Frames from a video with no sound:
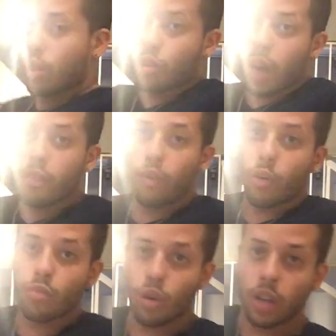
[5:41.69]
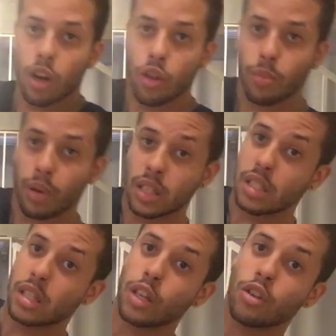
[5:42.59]
try foam rolling other
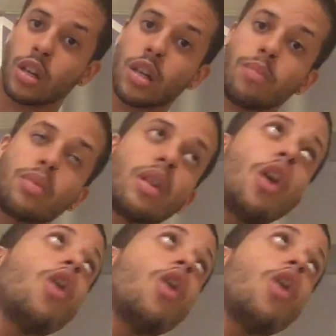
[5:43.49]
places like your hips